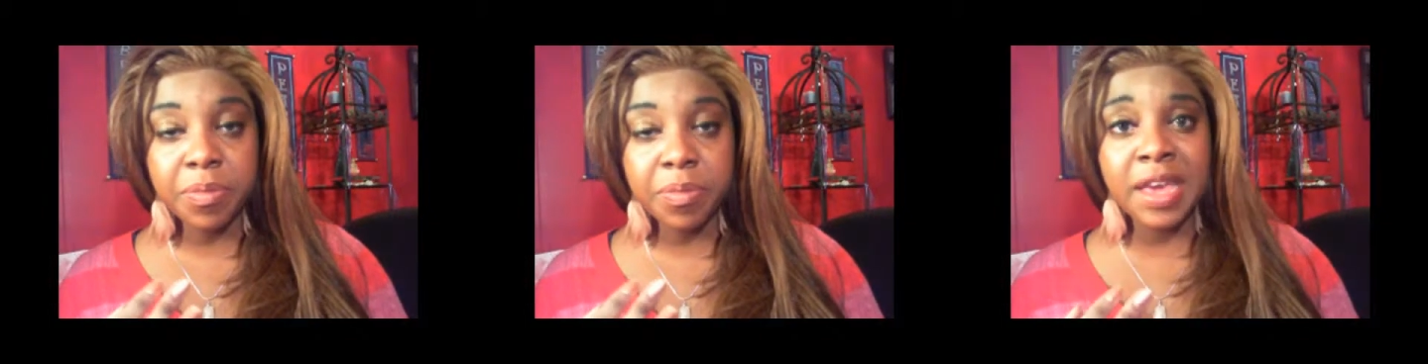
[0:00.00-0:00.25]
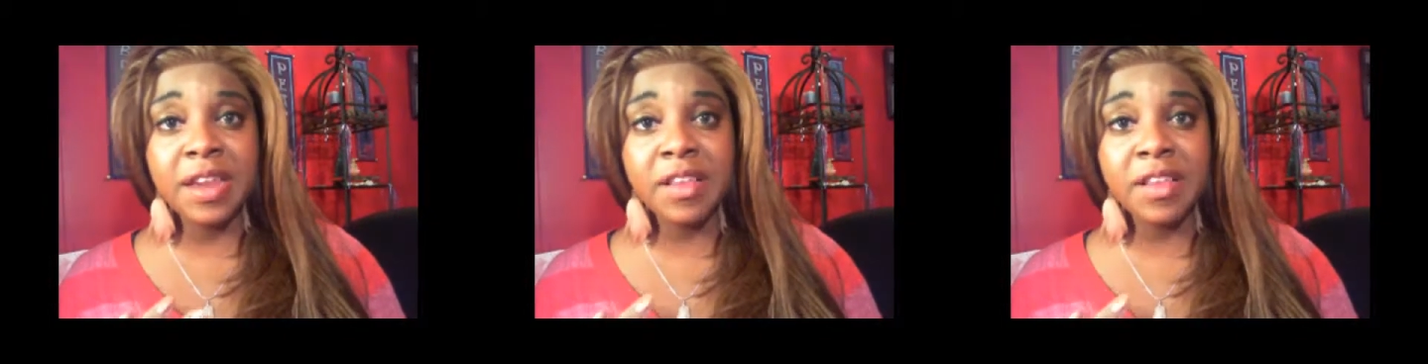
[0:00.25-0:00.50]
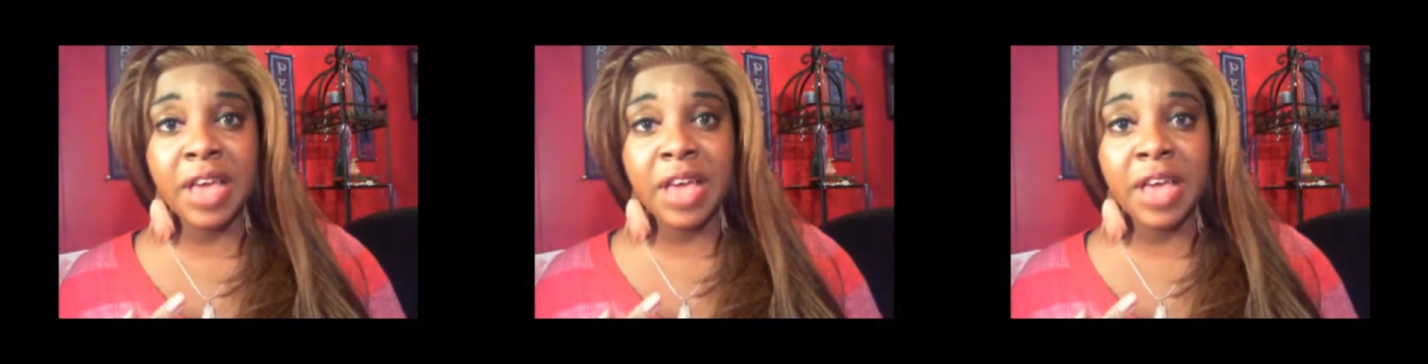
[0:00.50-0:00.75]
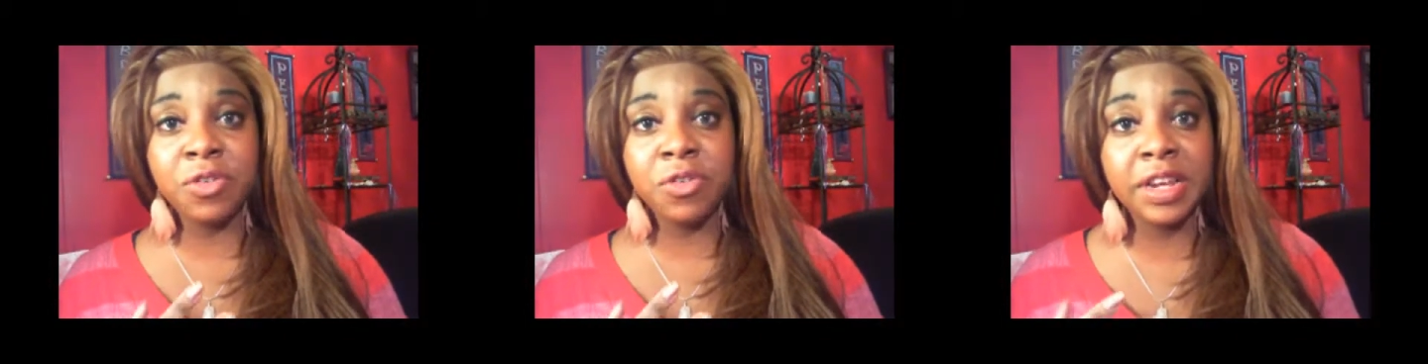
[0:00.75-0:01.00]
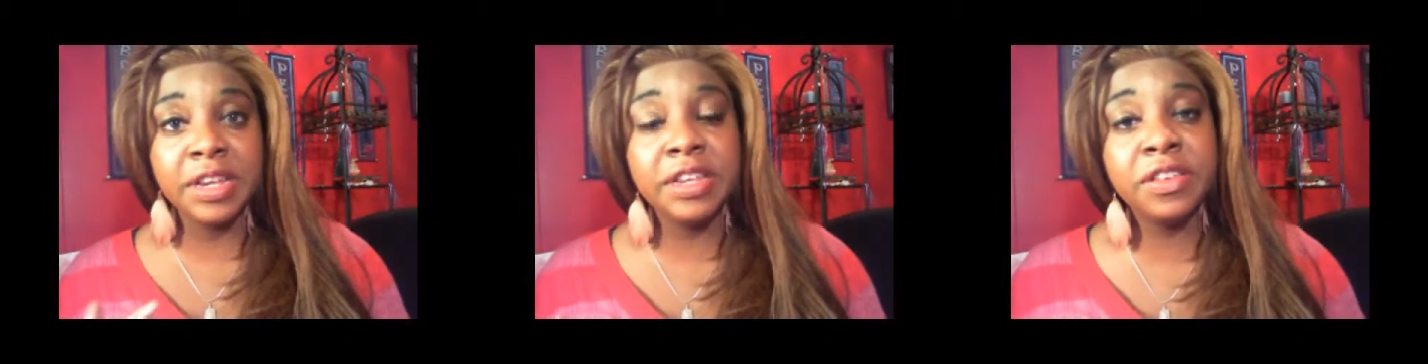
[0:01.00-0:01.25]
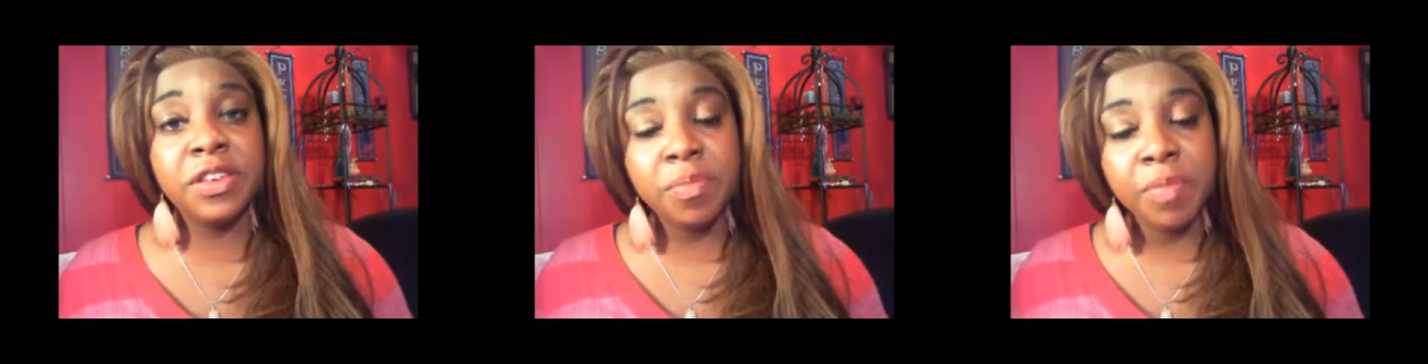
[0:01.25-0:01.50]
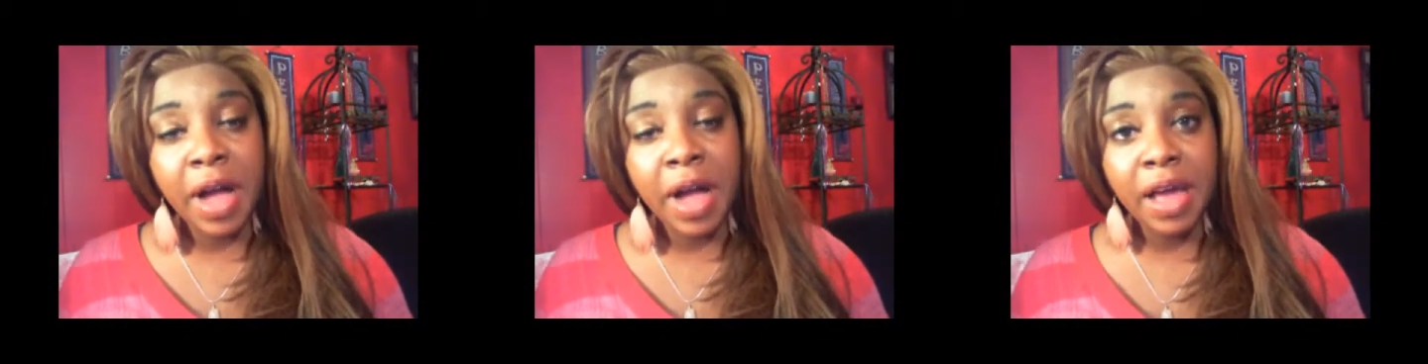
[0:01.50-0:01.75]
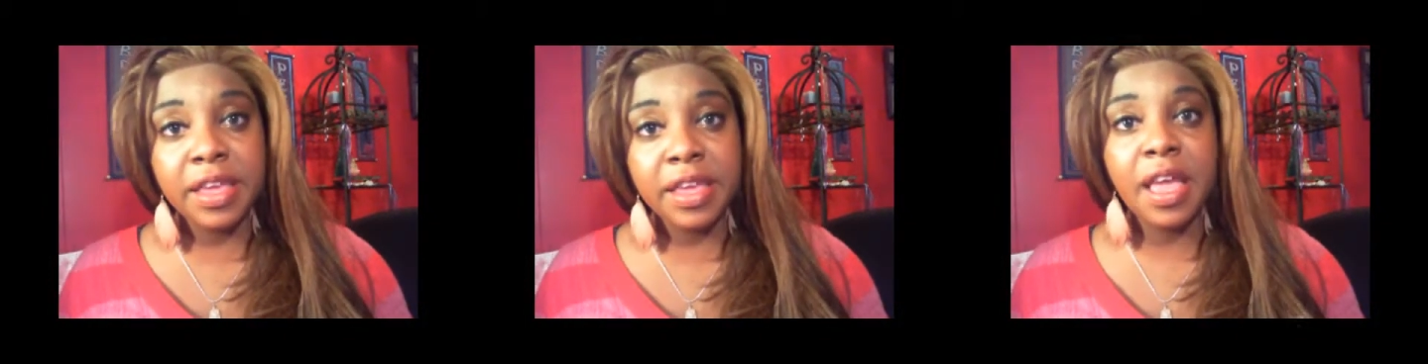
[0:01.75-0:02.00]
and they decided to cleanse their
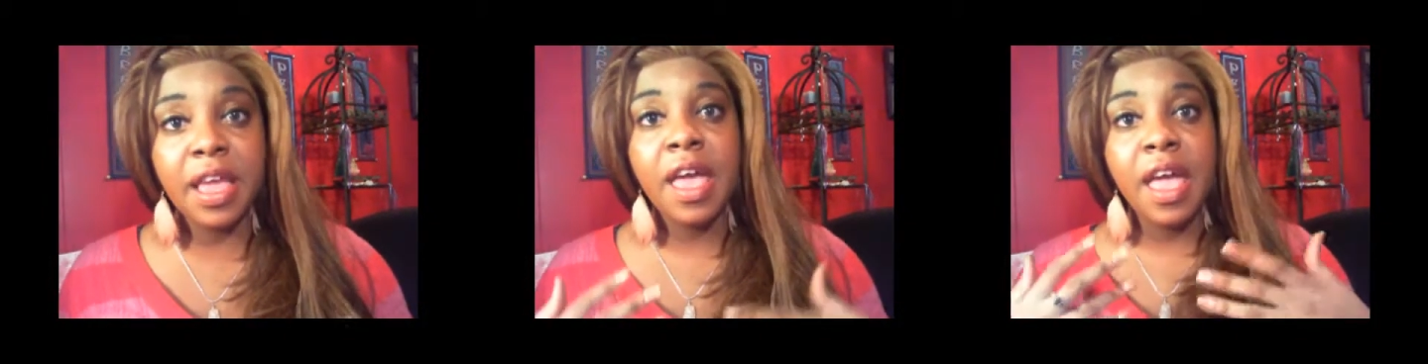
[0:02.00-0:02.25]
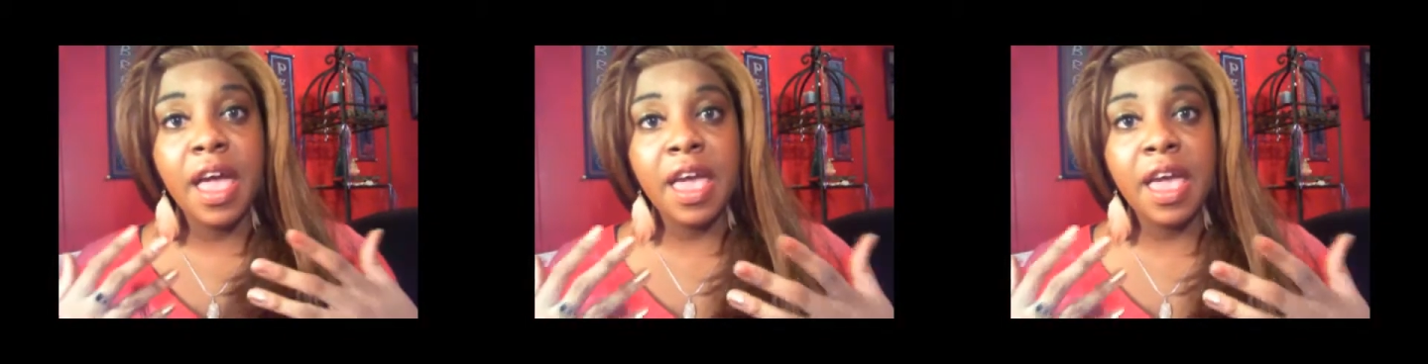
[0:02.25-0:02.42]
body,